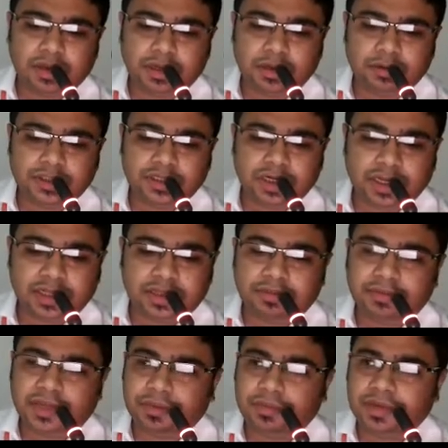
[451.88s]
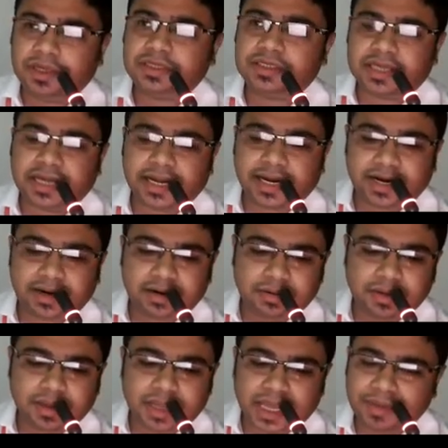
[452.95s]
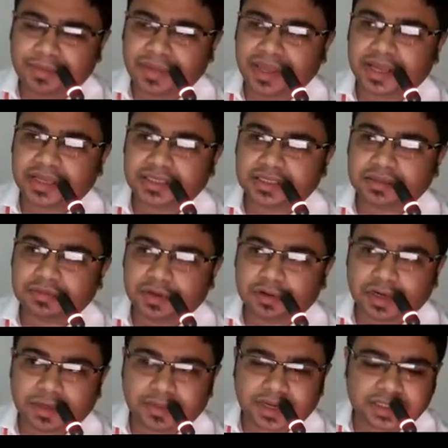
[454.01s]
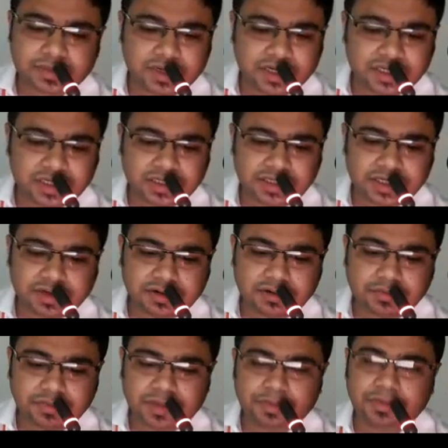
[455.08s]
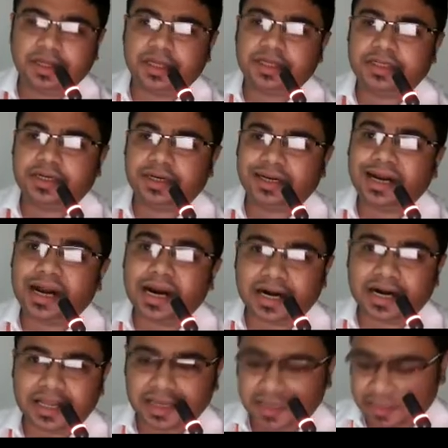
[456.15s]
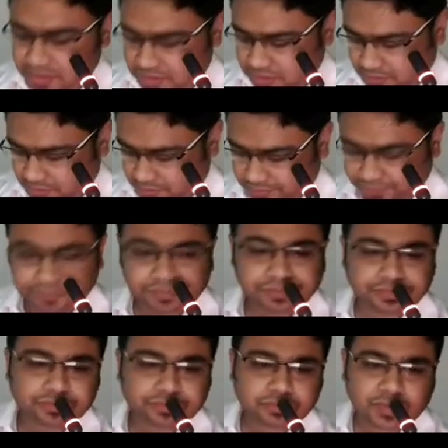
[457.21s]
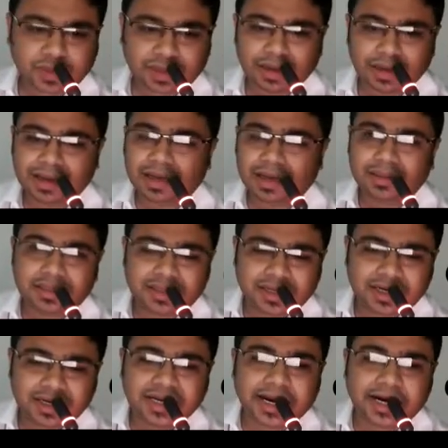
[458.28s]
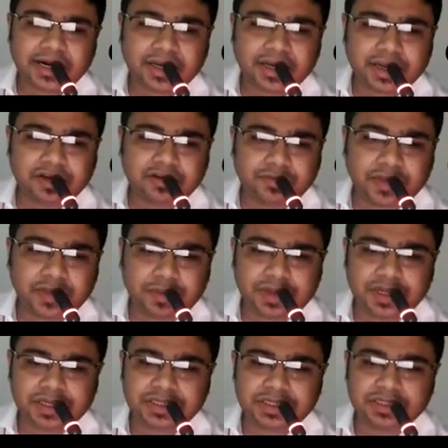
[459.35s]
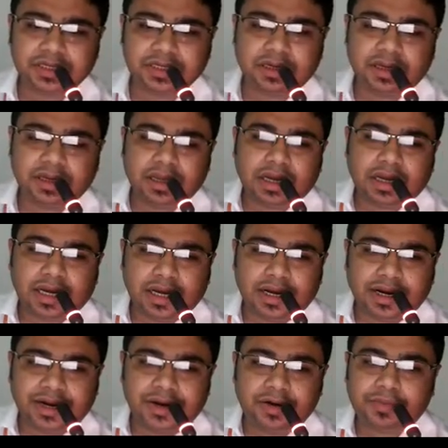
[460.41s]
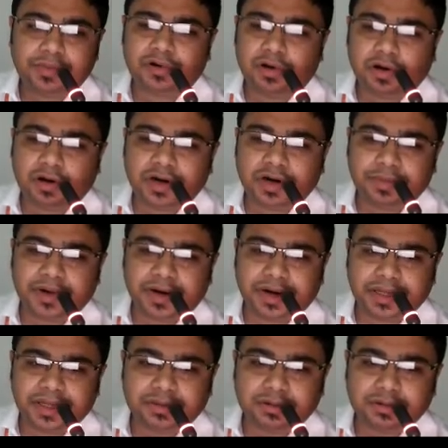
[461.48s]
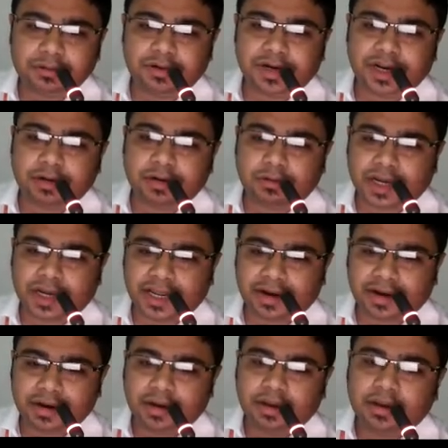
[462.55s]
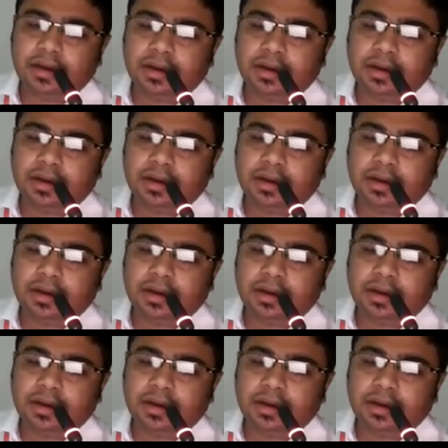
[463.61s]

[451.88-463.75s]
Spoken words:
usually the babies had MAS, meconium aspiration syndrome, PPHN, and RDS. The third category of babies are into prolonged dependence who require